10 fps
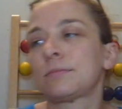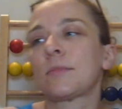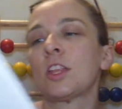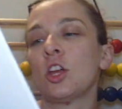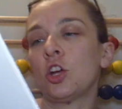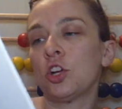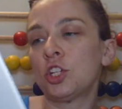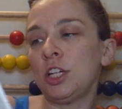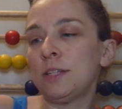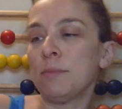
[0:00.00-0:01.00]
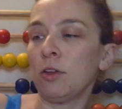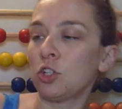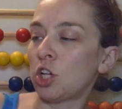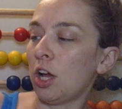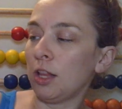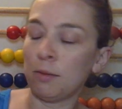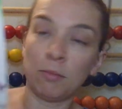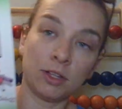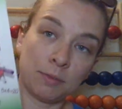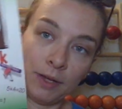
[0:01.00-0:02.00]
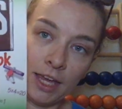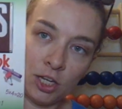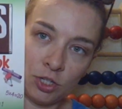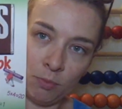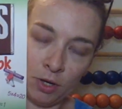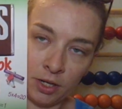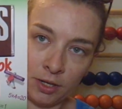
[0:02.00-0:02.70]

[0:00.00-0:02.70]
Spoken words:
The Hershey's Milk Chocolate Multiplication Book.